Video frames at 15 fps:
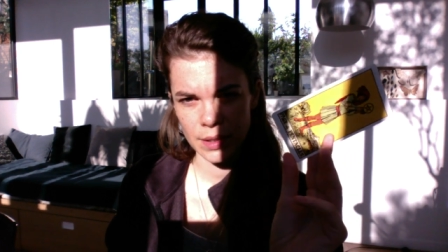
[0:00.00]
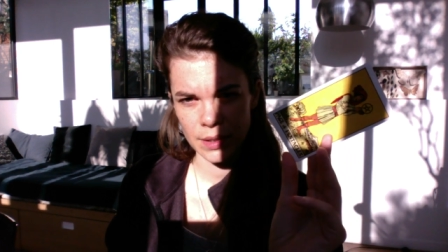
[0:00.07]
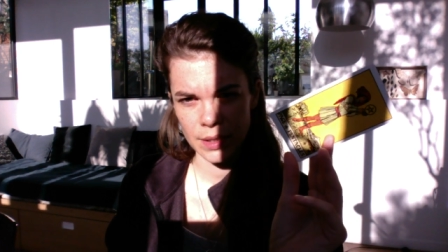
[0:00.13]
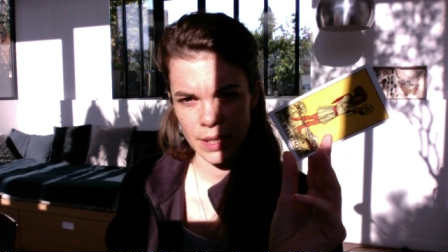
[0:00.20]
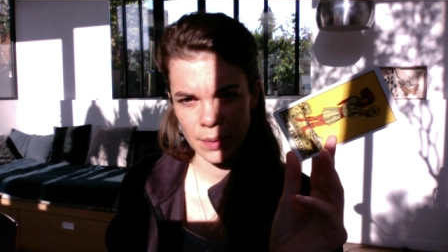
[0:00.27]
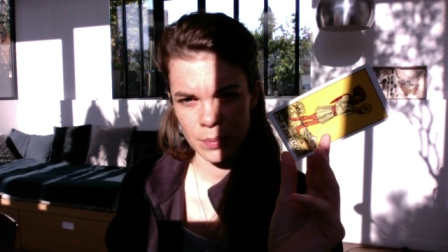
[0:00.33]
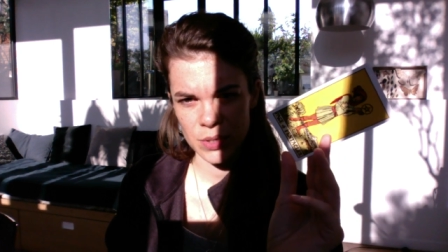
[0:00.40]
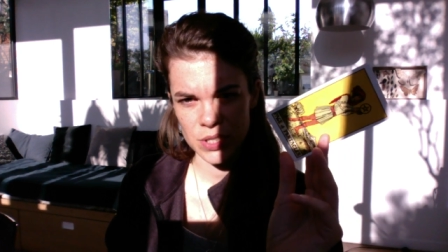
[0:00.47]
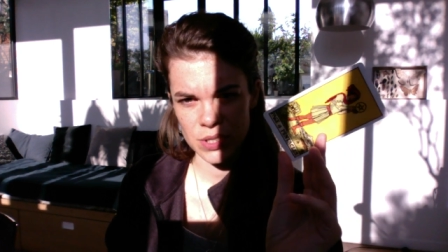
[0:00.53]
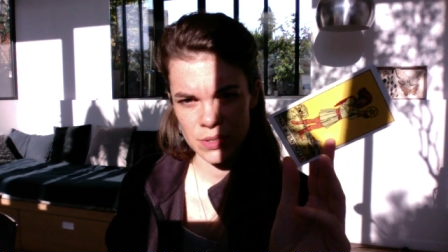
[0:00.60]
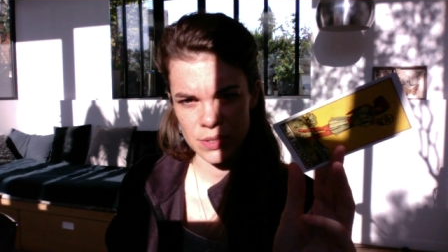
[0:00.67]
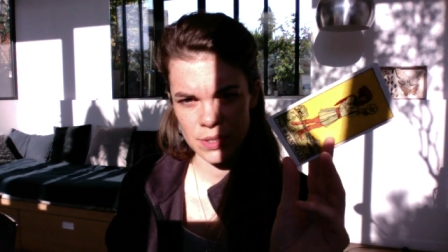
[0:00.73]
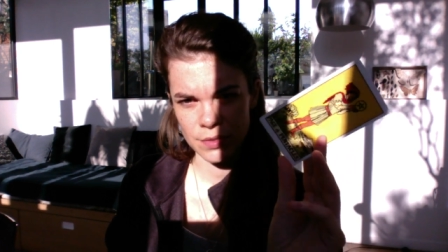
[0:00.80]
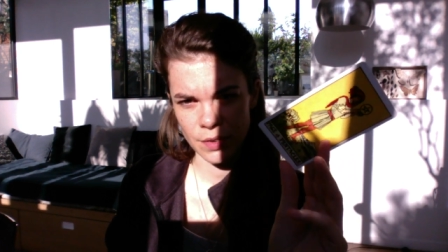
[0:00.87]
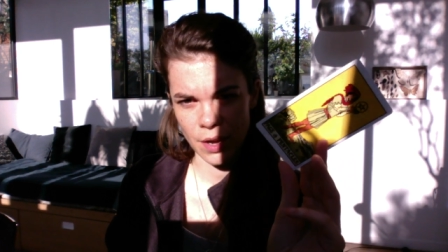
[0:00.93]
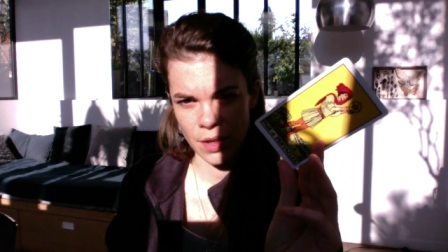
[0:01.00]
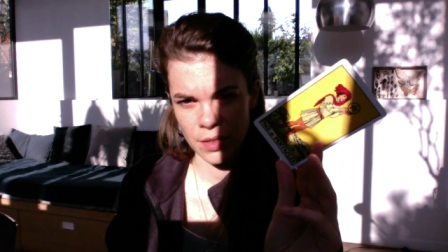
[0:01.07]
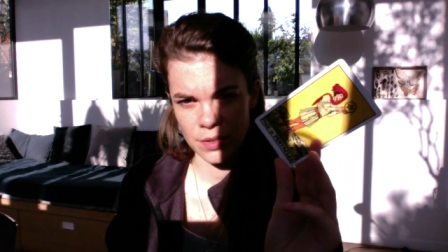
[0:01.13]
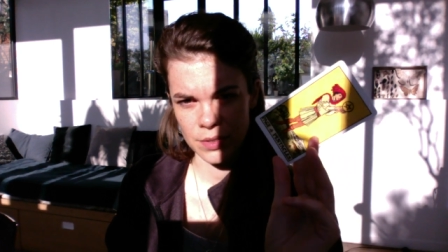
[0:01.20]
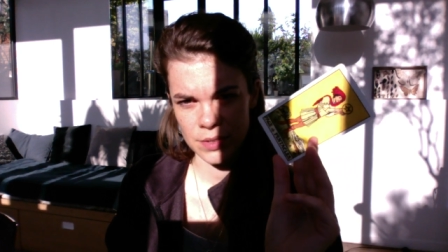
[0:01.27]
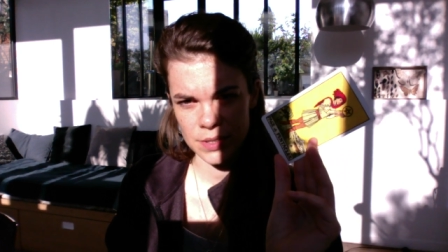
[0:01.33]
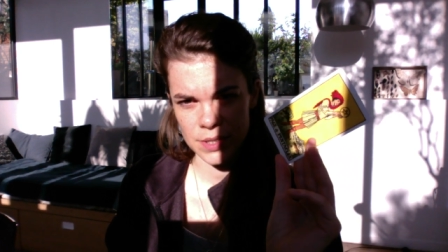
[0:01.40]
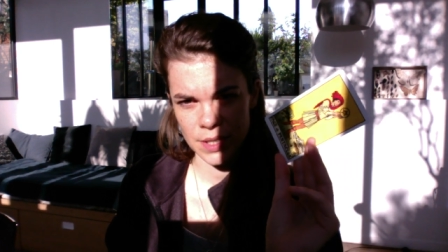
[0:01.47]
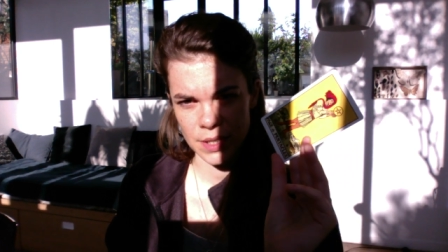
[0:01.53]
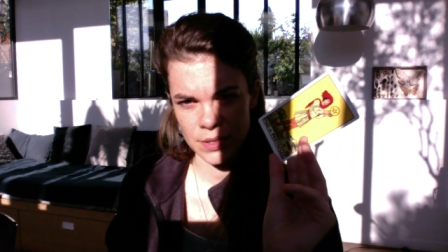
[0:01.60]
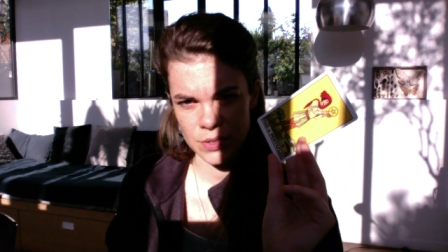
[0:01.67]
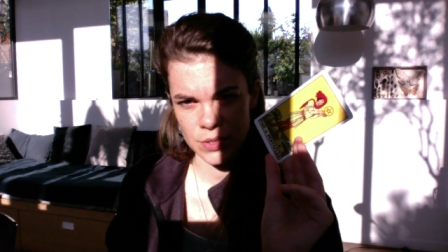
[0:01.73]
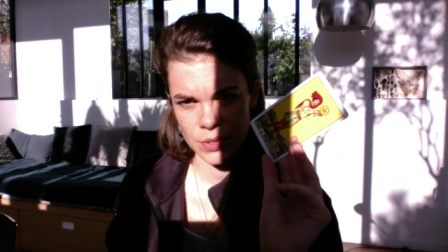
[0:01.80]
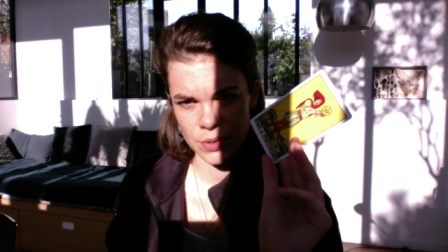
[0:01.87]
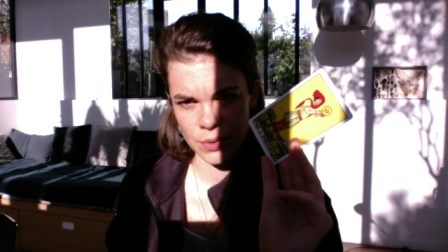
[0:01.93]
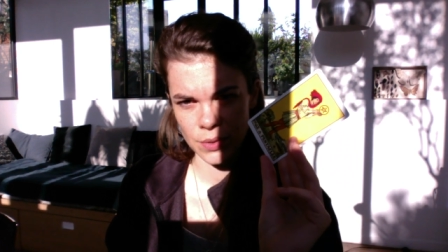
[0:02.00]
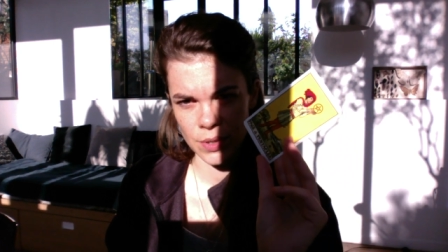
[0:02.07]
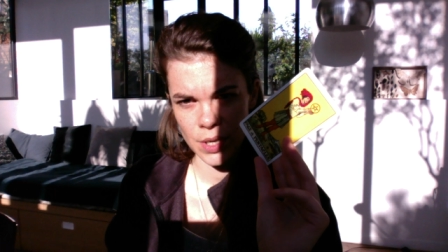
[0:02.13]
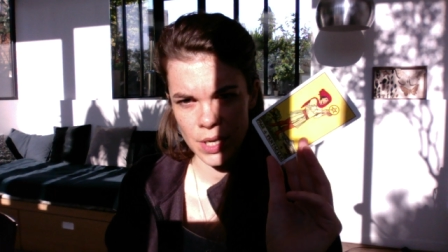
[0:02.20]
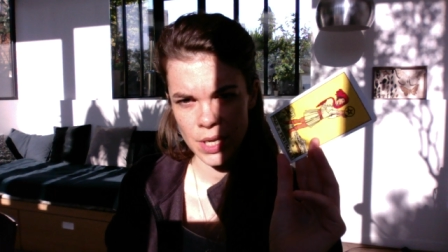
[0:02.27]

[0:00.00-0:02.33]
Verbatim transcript: the ambitions of others and to